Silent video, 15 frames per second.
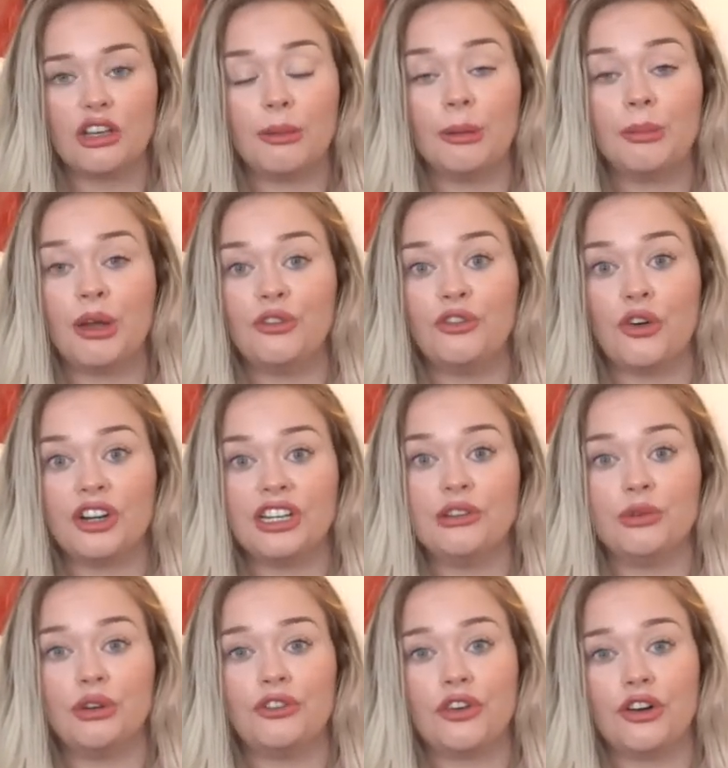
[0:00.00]
So I'm about
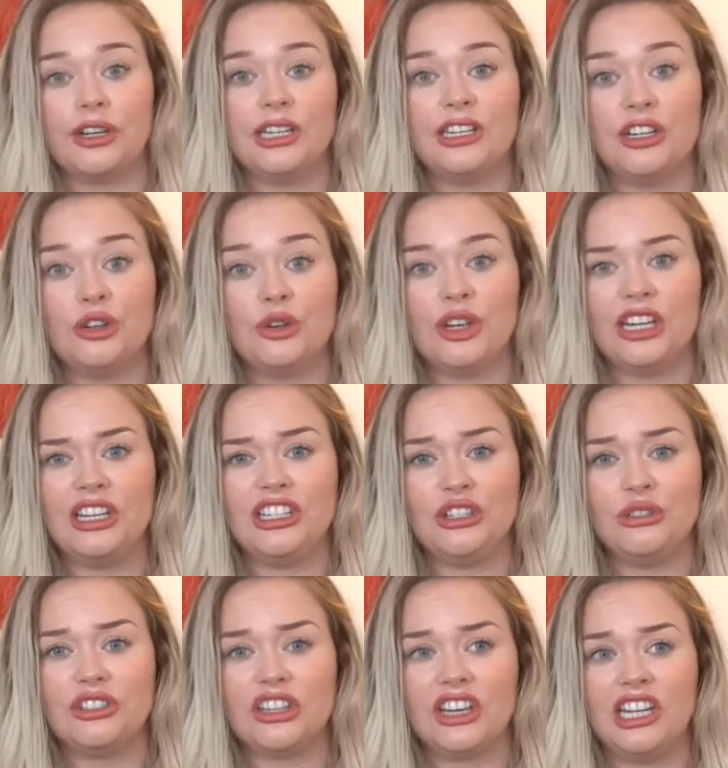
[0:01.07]
41, 42
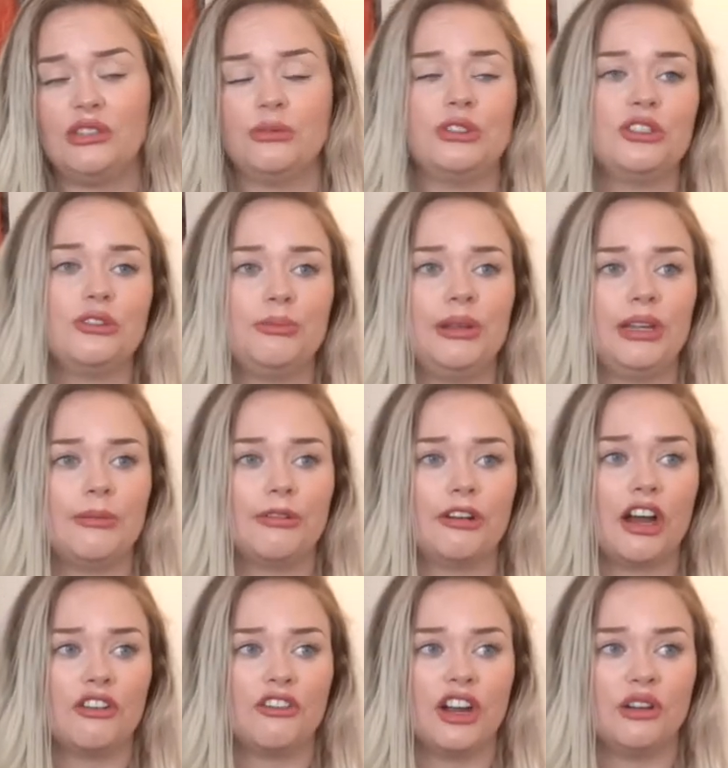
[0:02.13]
EU size, which would be
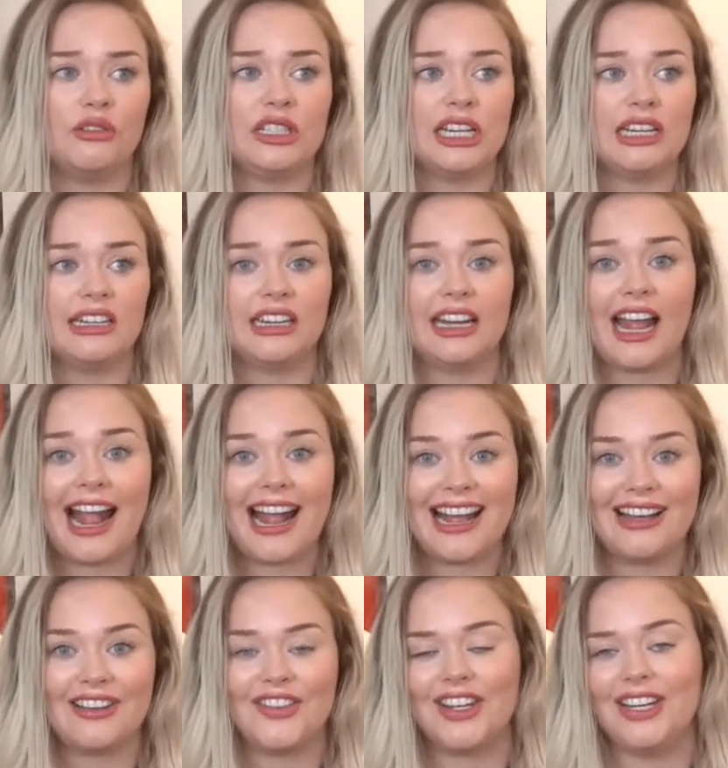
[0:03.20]
around
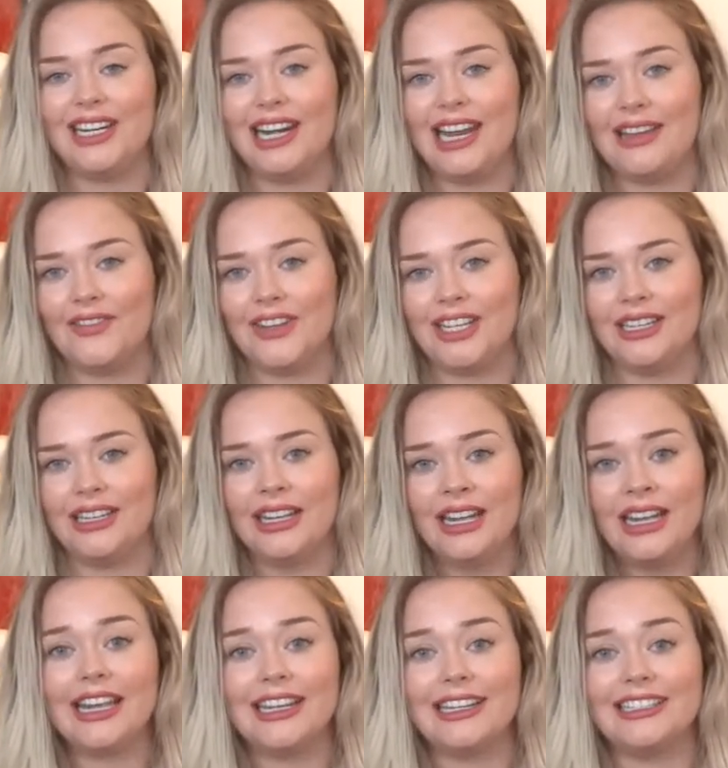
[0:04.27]
10.5, 11
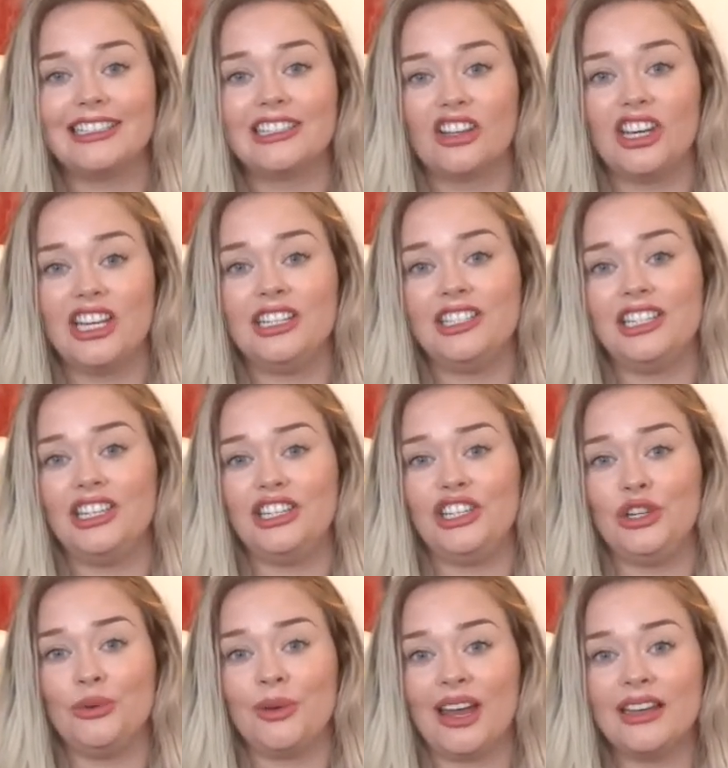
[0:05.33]
in size
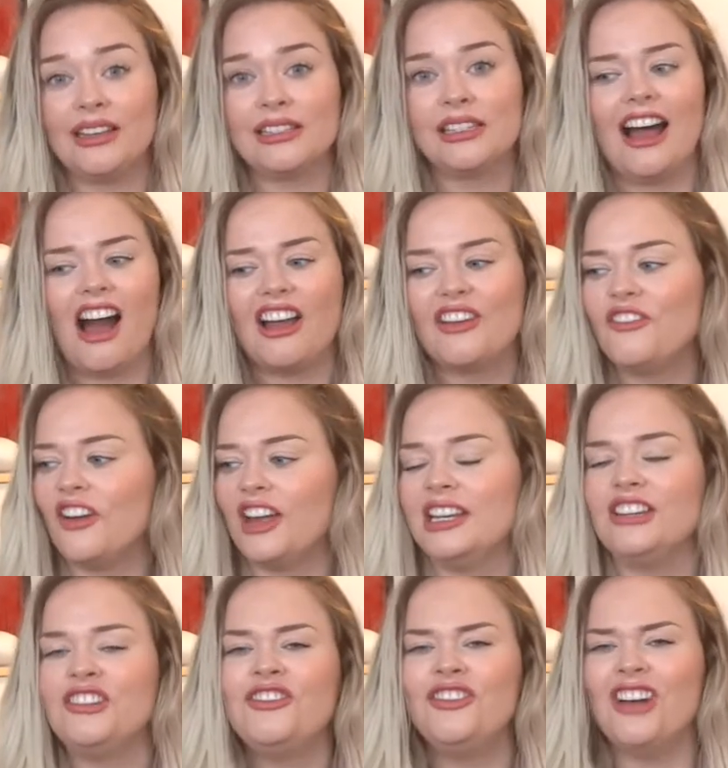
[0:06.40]
US. I find
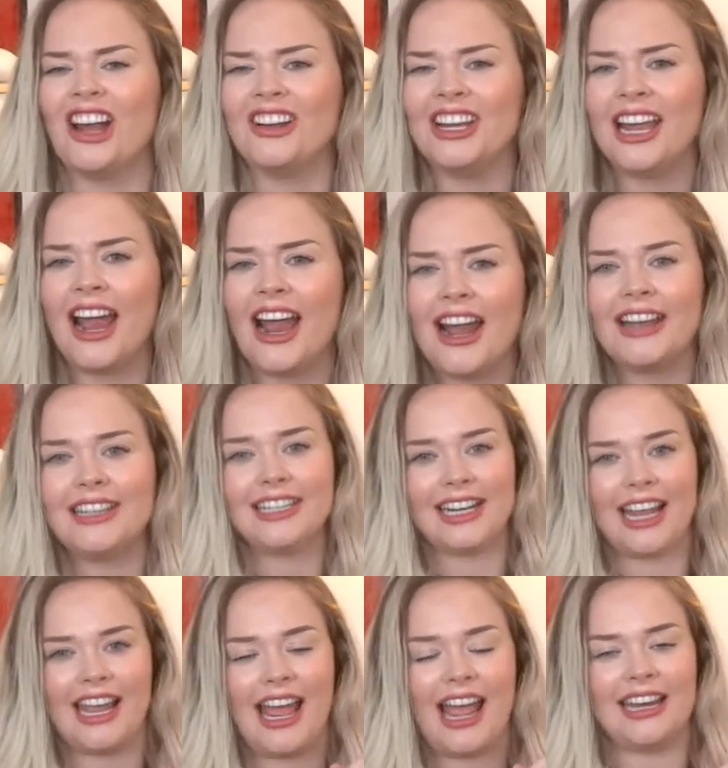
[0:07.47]
it very hard to
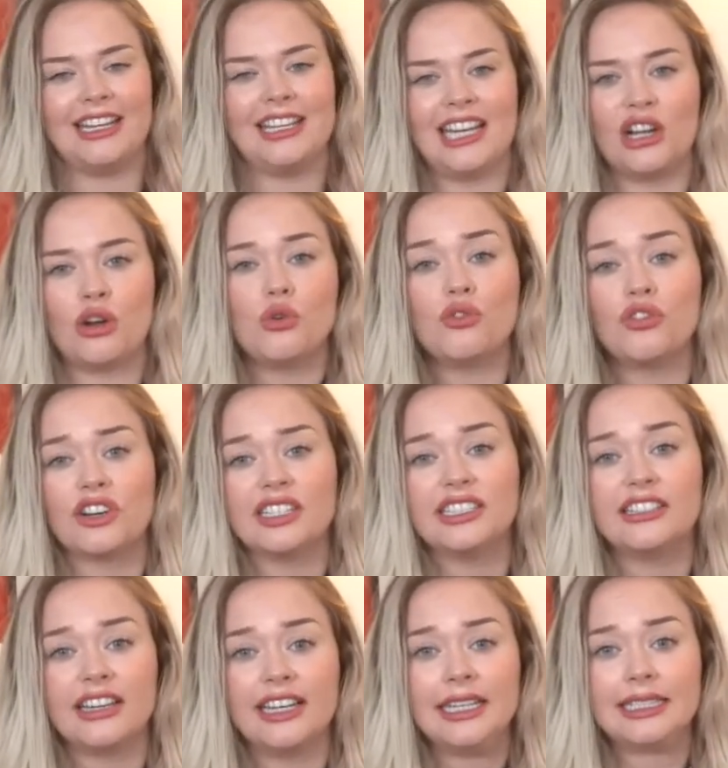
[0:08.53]
get anything over a
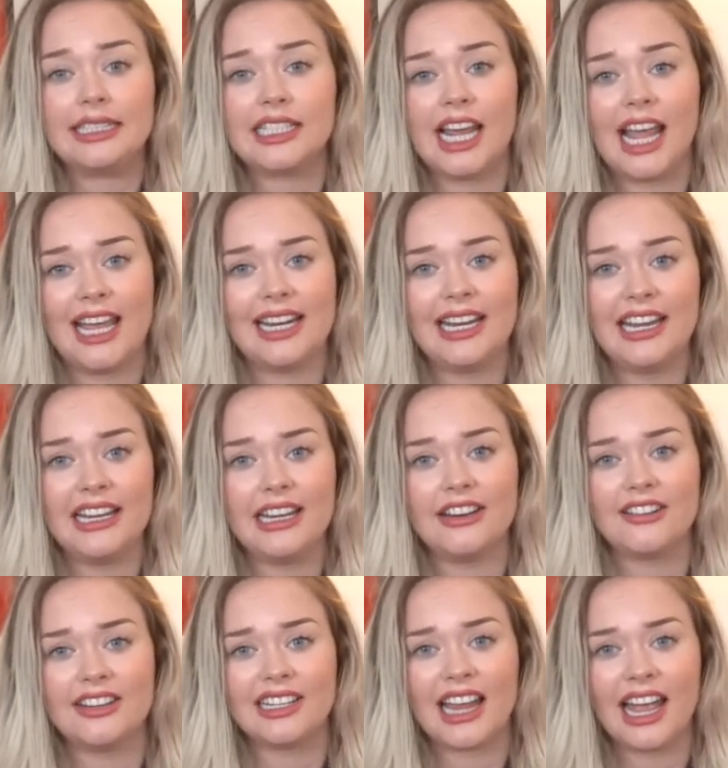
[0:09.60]
size 10
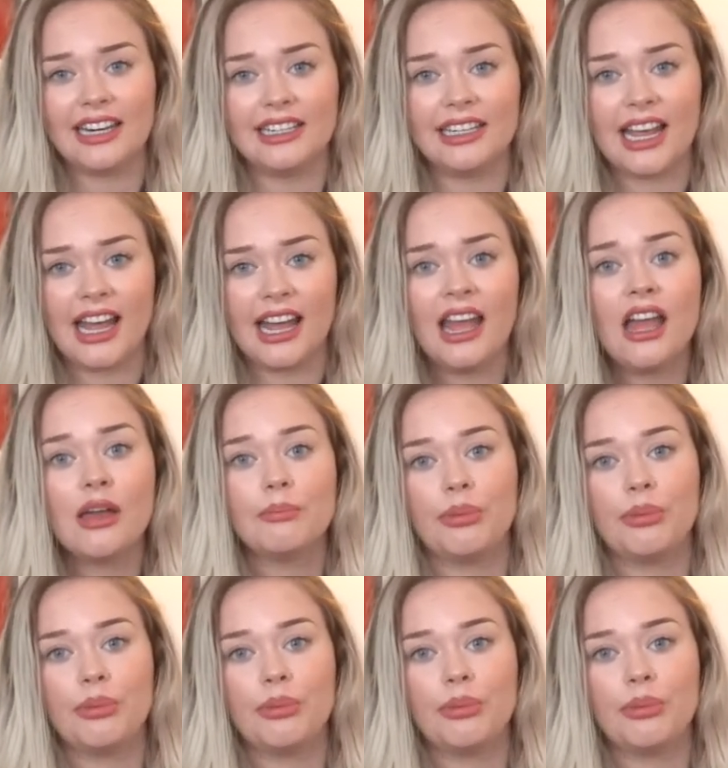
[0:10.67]
here in Canada.